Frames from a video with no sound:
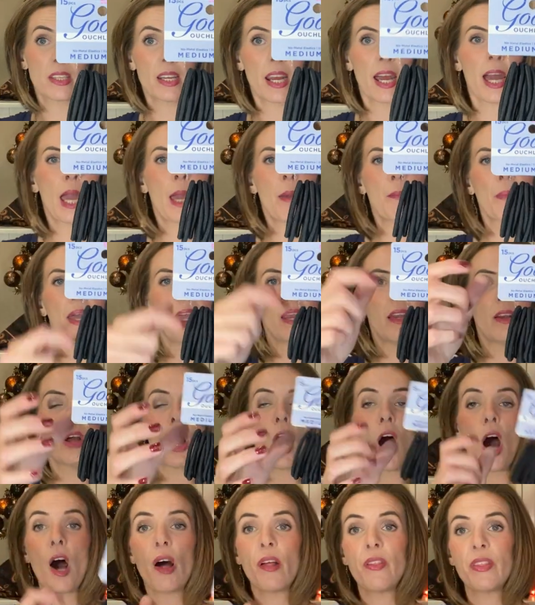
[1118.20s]
time, and
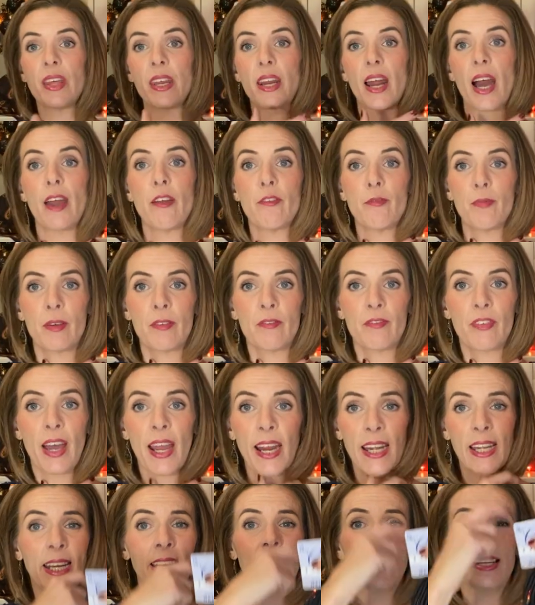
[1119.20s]
all that I've been
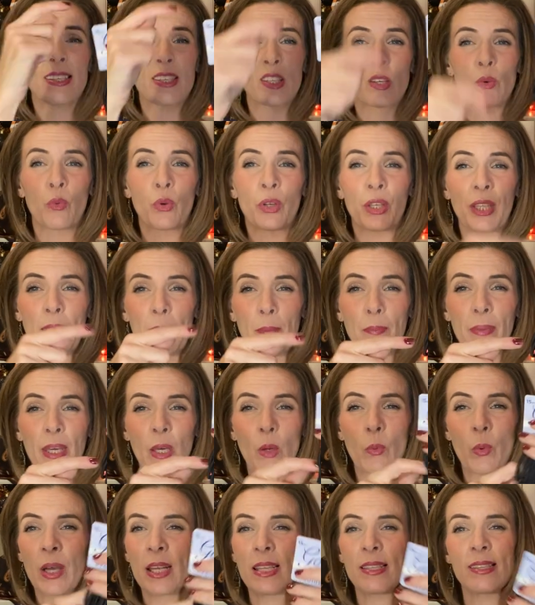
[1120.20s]
finding is the really
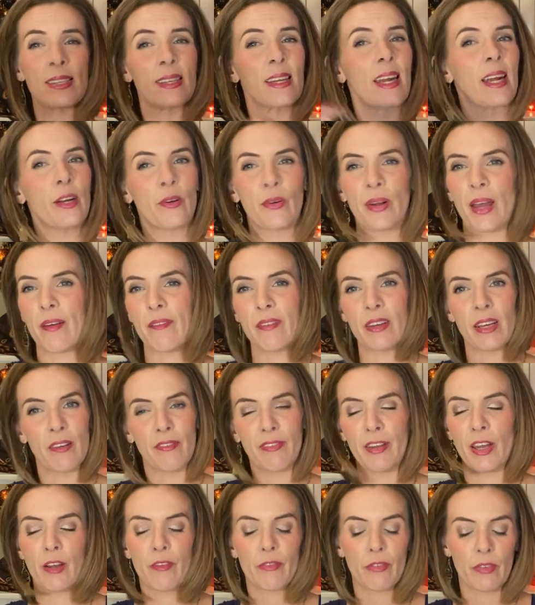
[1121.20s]
big ones, and I don't have
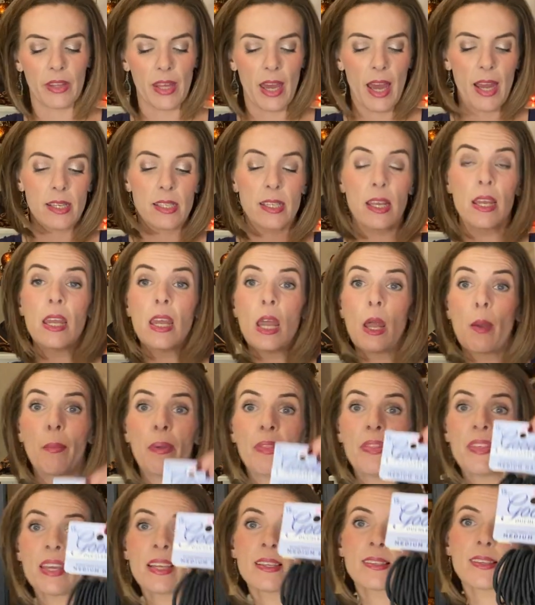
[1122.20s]
enough hair for that.
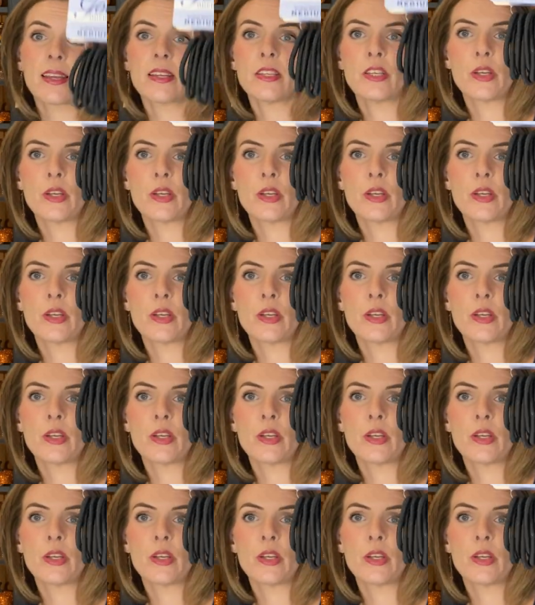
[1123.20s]
But these I